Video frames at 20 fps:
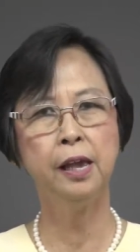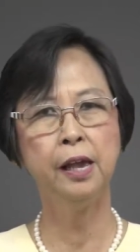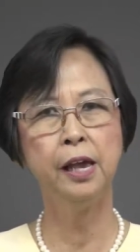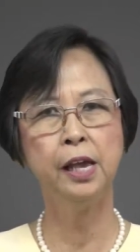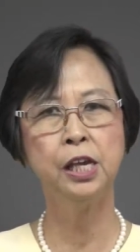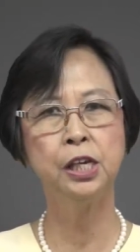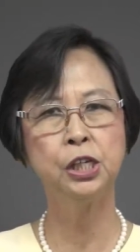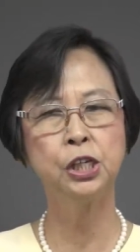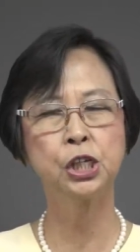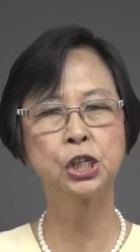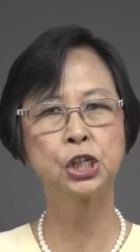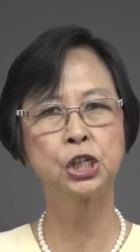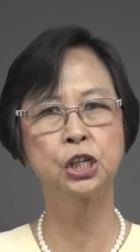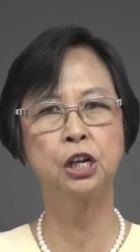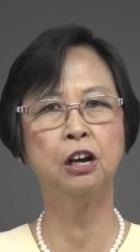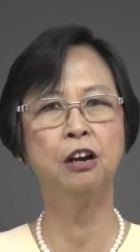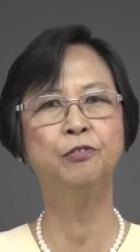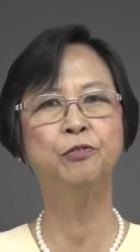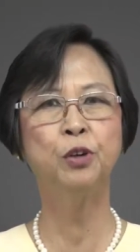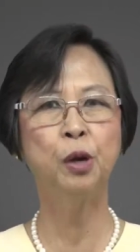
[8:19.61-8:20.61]
age
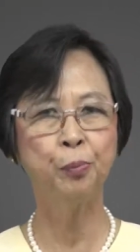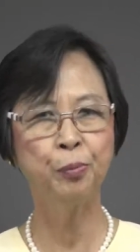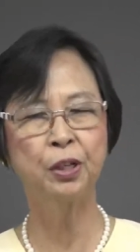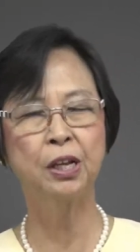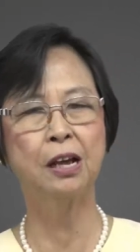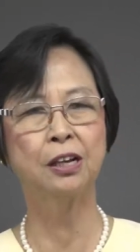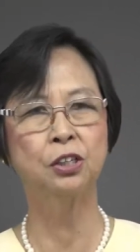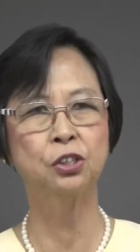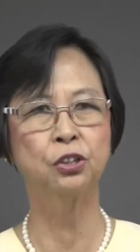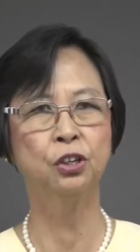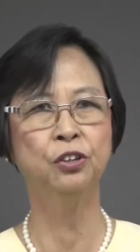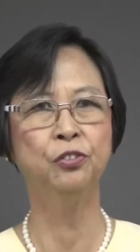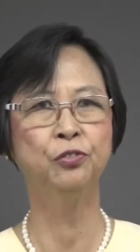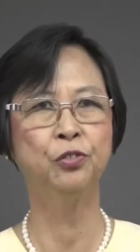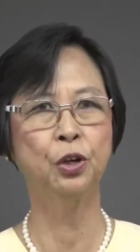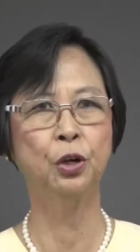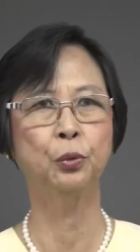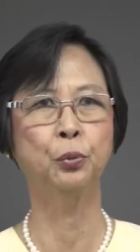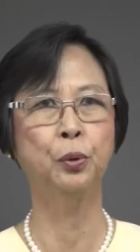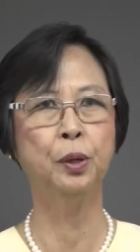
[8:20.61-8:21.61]
of reproduction
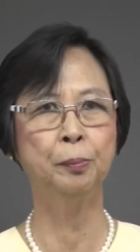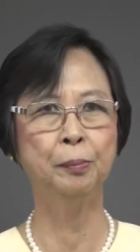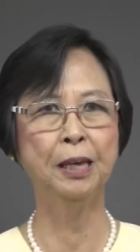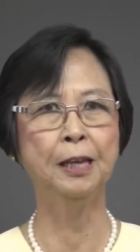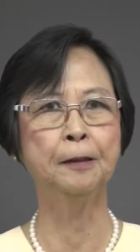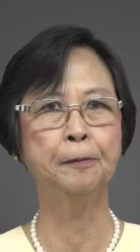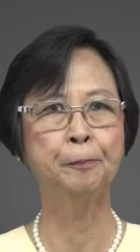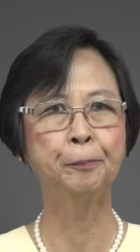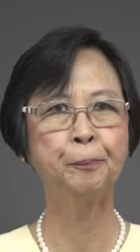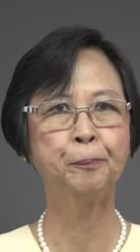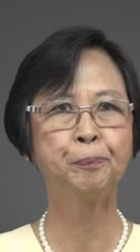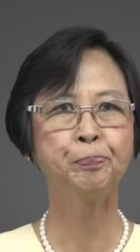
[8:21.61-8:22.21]
for women.